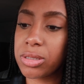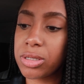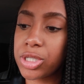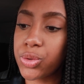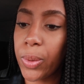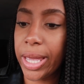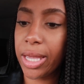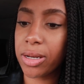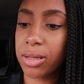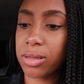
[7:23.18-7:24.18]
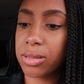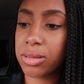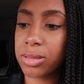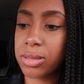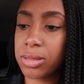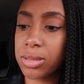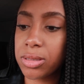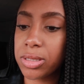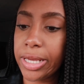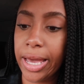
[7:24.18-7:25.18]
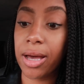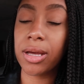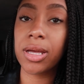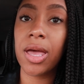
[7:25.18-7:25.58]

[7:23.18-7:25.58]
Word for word: Suede. Yeah,